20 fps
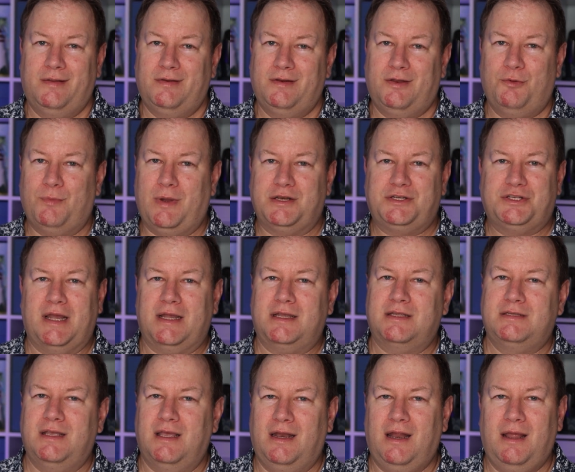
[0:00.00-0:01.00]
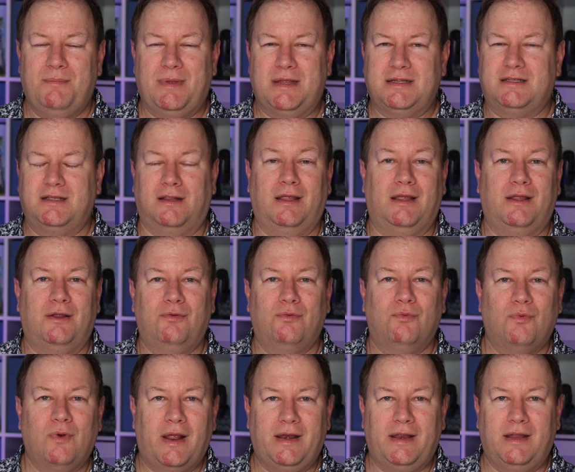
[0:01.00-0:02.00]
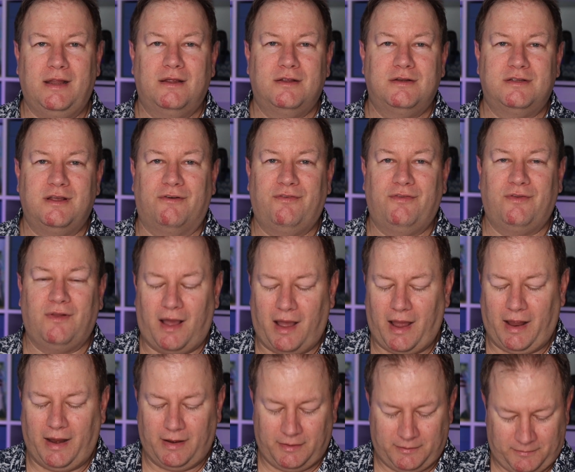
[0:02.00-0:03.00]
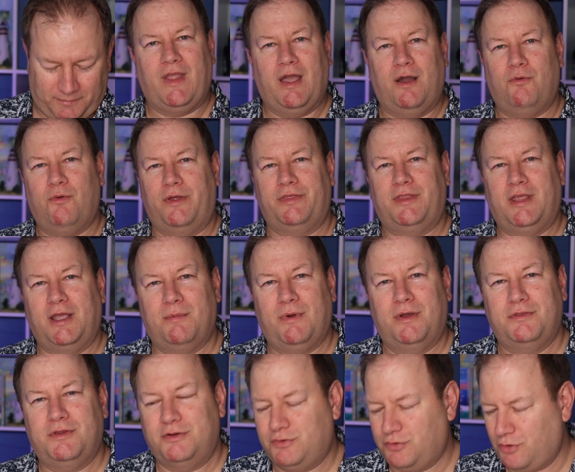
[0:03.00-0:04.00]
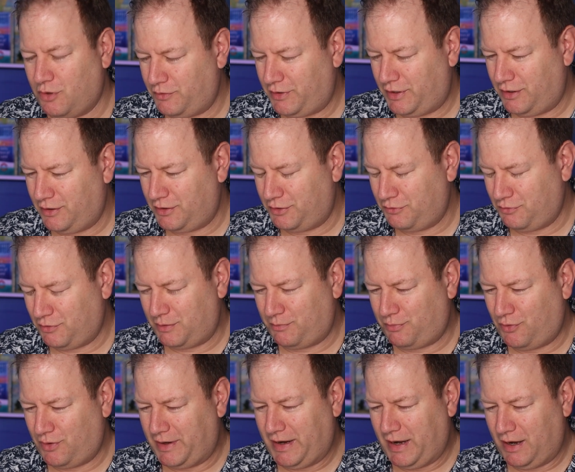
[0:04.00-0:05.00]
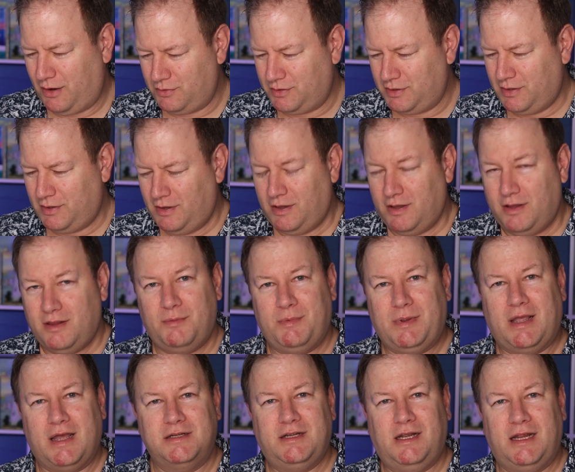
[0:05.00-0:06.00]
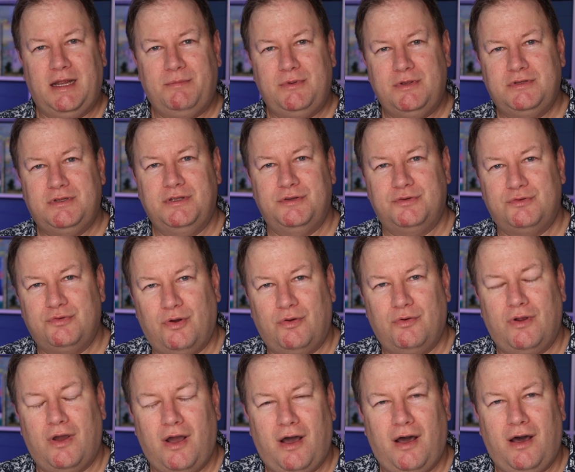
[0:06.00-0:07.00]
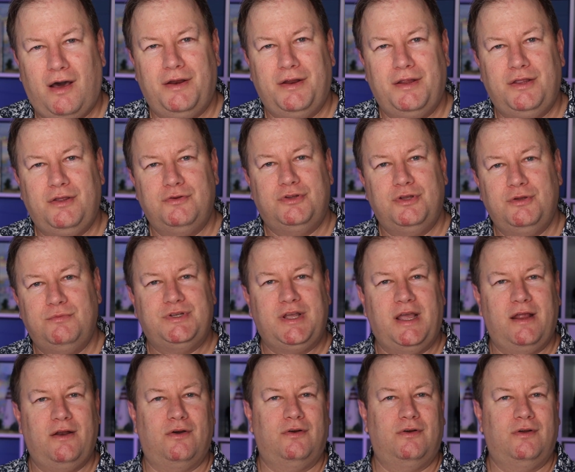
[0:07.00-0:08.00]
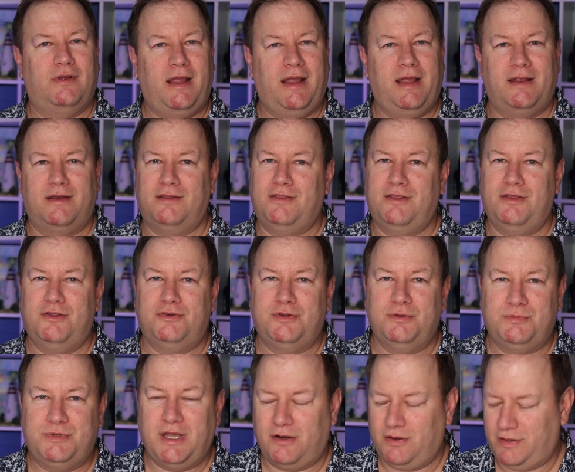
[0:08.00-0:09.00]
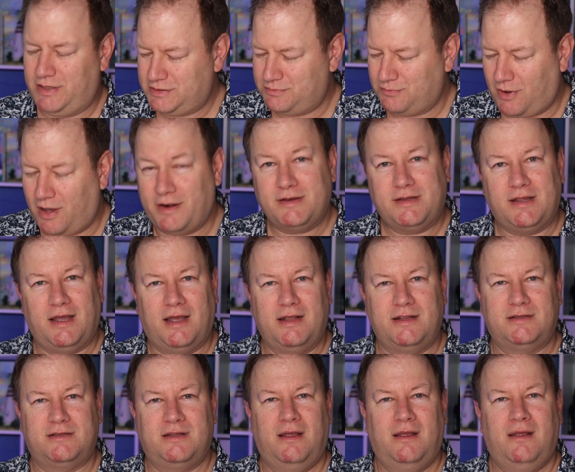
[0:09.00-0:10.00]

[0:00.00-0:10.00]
do my checks, and I'm basically ready to fly. Now, one thing about the drone here, I do want to point out that because I am using the drone on a YouTube channel, and the YouTube channel is monetized,